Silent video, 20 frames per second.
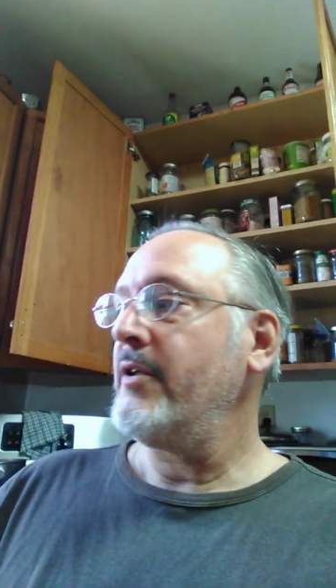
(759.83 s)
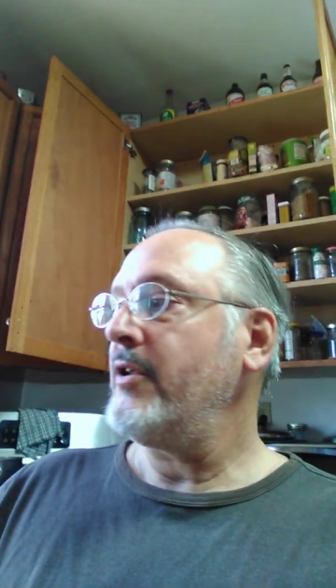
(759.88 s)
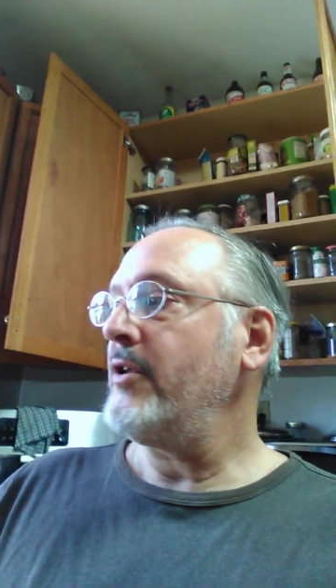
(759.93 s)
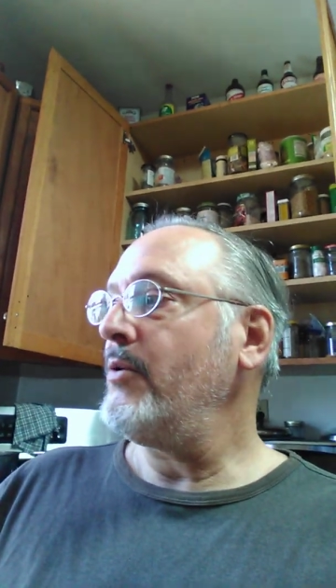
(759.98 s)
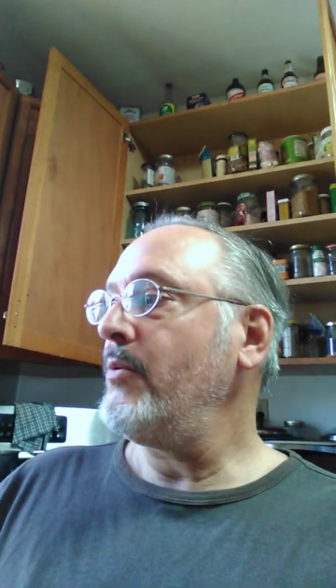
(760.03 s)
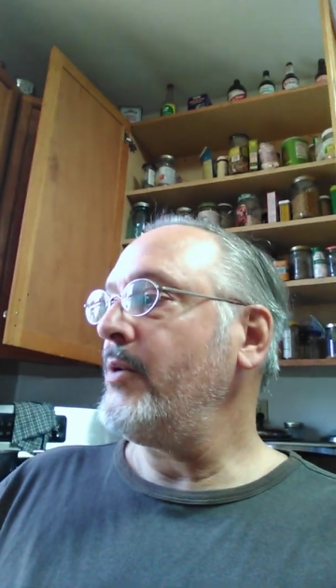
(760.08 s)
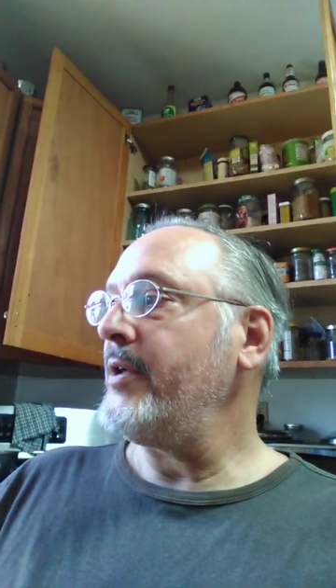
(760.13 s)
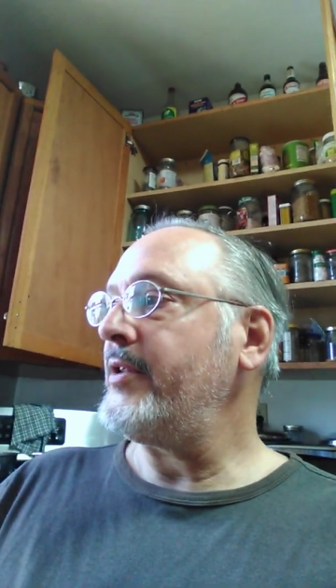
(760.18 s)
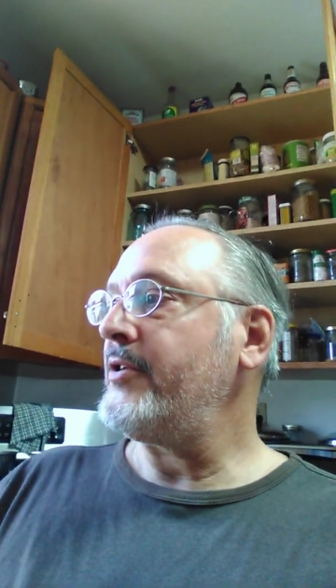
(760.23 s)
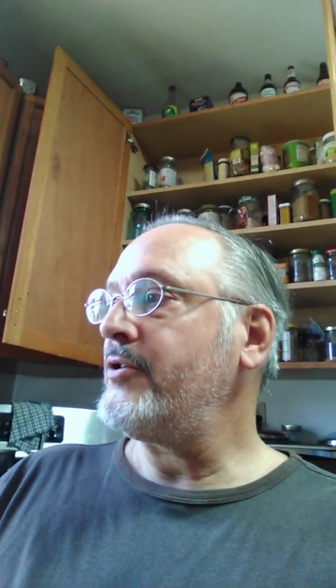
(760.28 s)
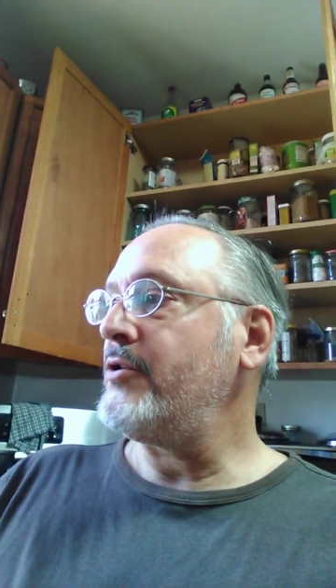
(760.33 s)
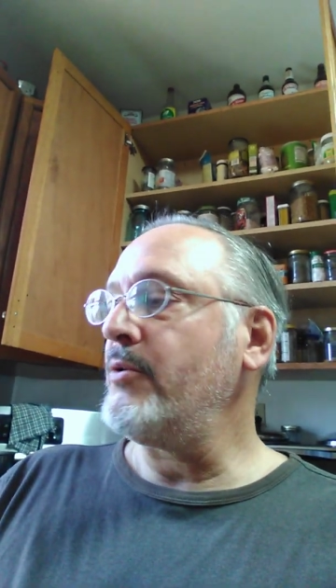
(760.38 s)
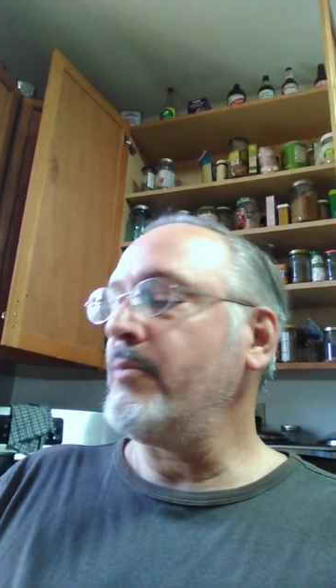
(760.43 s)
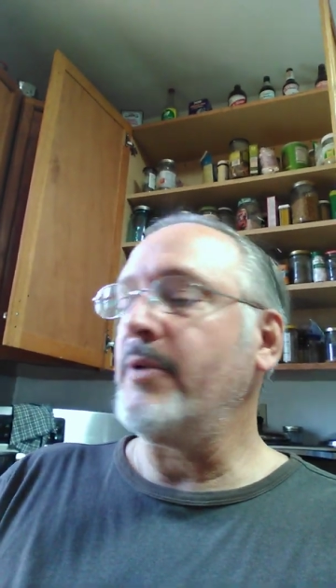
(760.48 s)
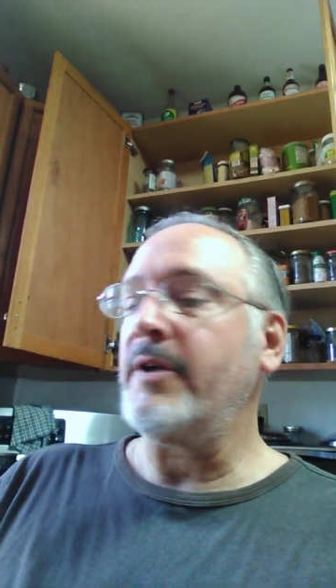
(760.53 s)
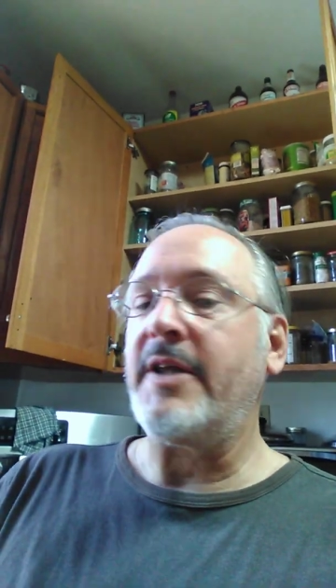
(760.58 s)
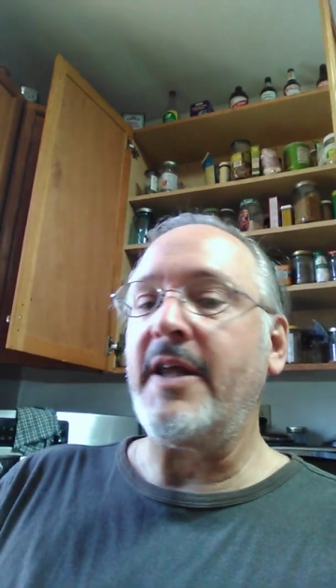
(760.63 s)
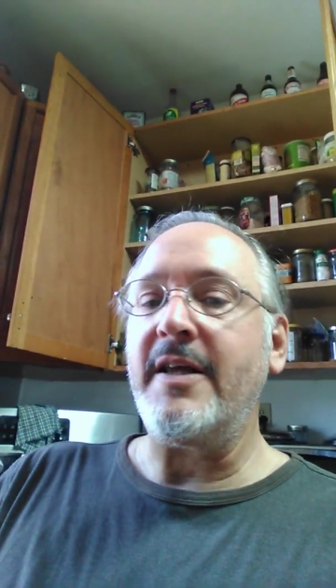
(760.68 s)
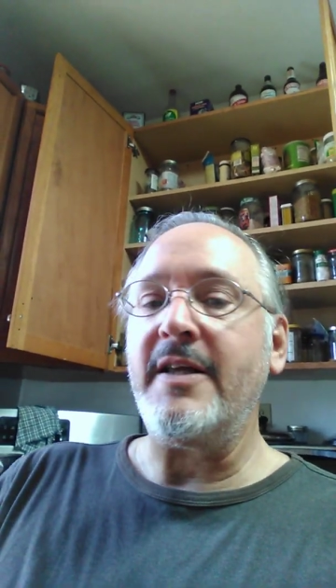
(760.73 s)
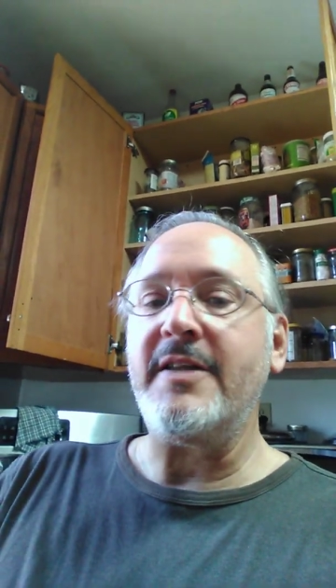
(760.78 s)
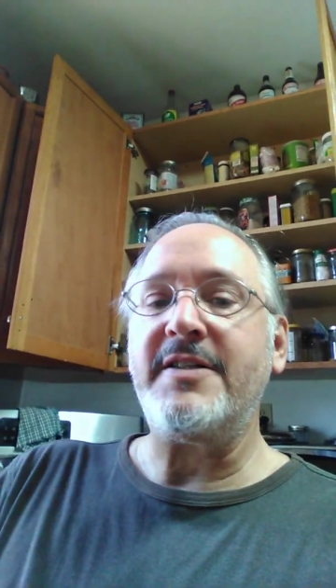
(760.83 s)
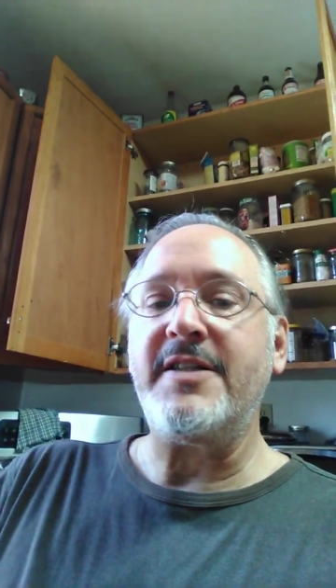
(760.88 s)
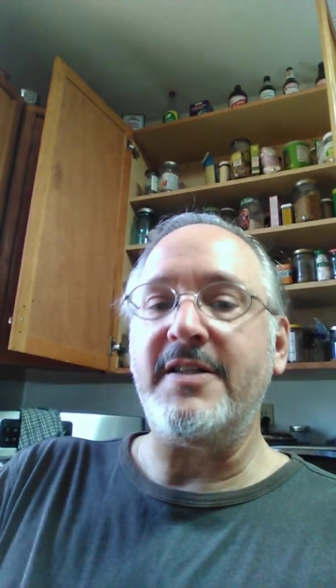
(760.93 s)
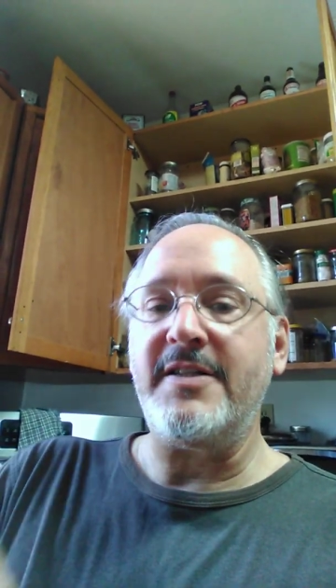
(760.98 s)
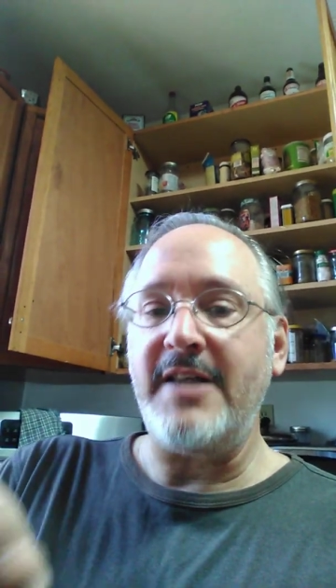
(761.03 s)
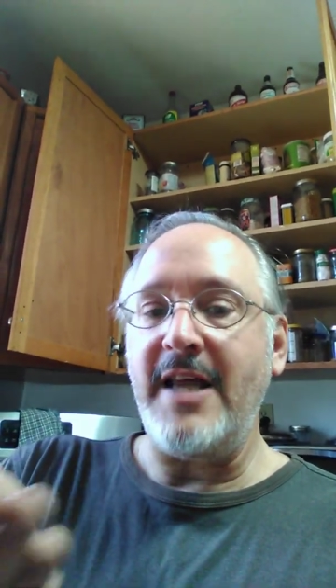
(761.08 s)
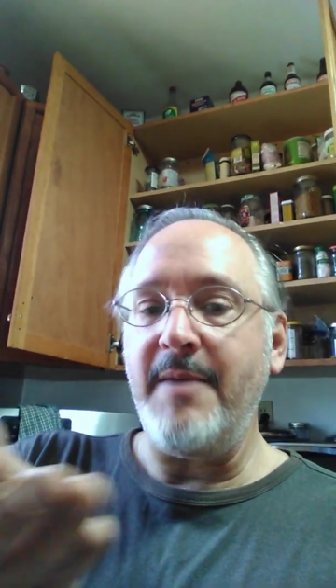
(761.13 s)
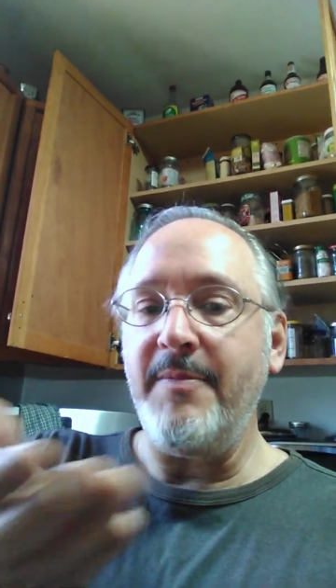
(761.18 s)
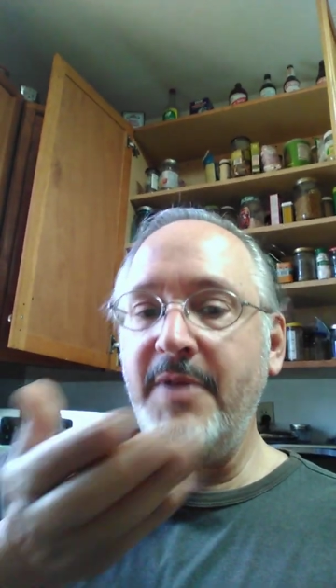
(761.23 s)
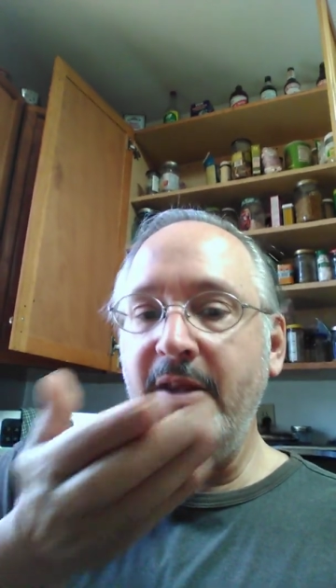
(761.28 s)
With turmeric, it's the same